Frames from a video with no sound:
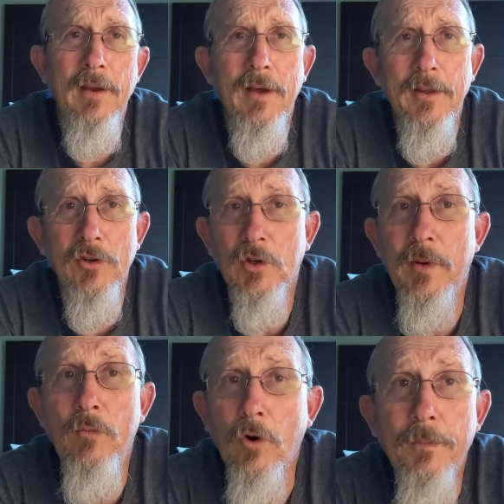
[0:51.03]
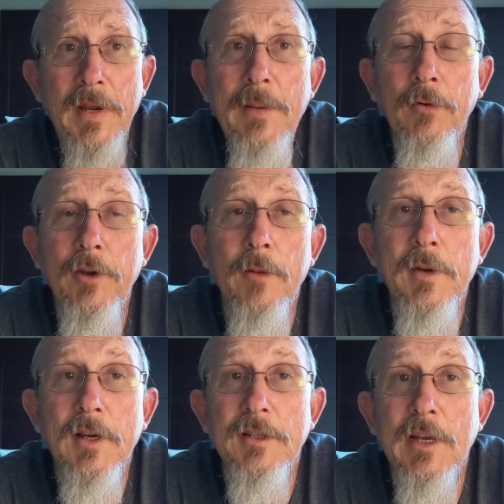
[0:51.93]
there's going to be more people there
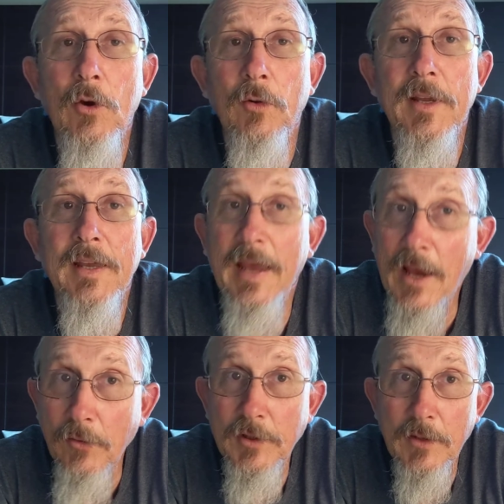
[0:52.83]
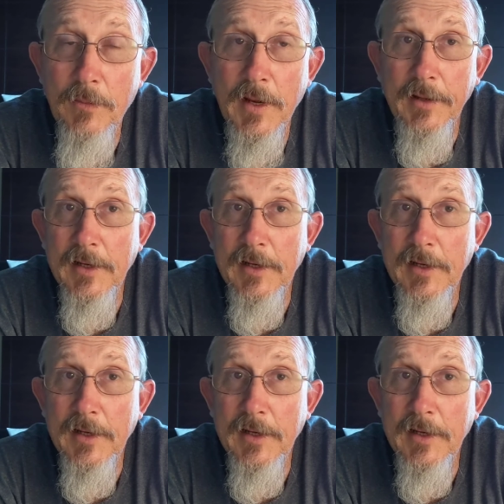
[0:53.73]
because they only counted men.